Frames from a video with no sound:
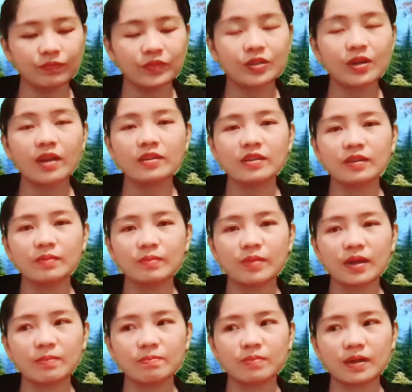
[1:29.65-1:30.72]
trying
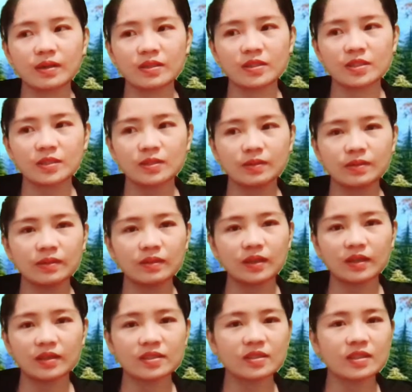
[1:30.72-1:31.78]
my best to
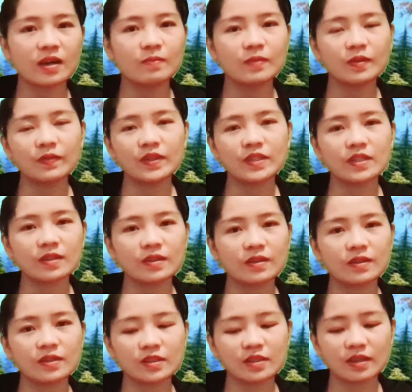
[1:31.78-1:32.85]
collect some of his
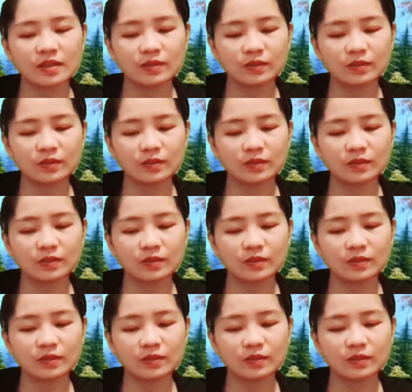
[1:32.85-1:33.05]
songs